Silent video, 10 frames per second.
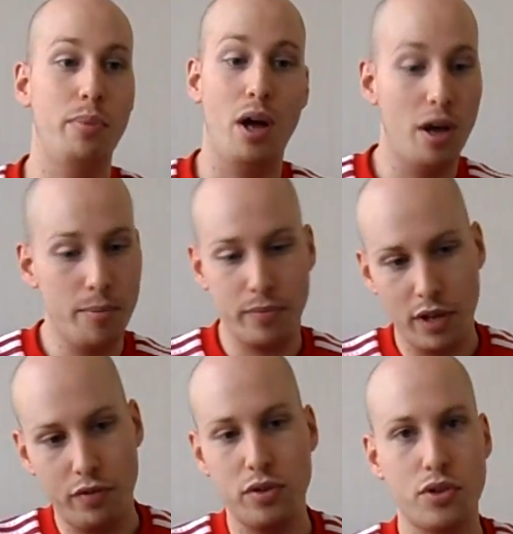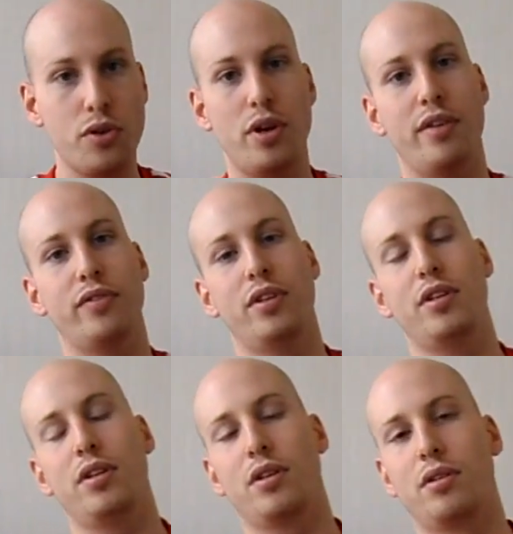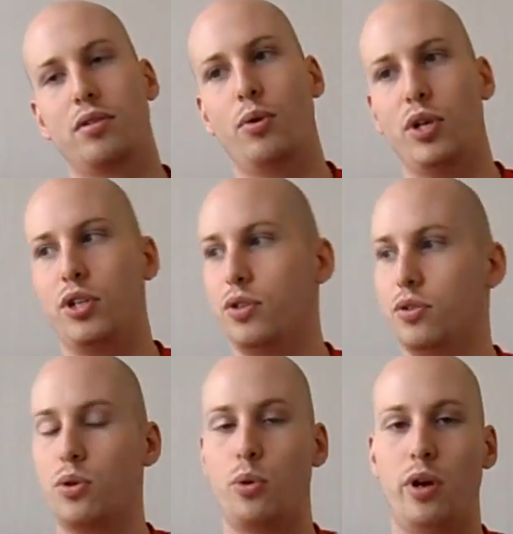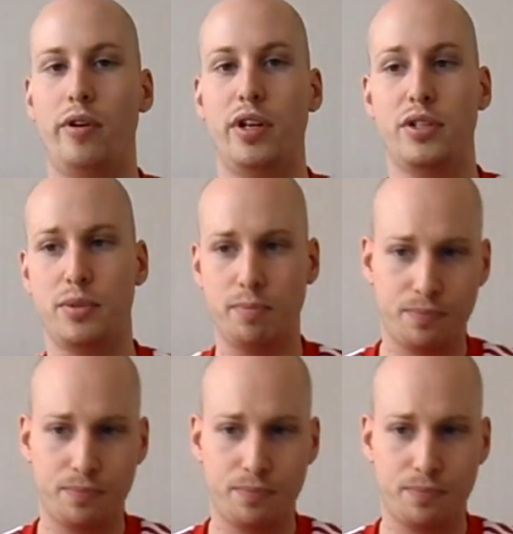But if you do have any questions or queries,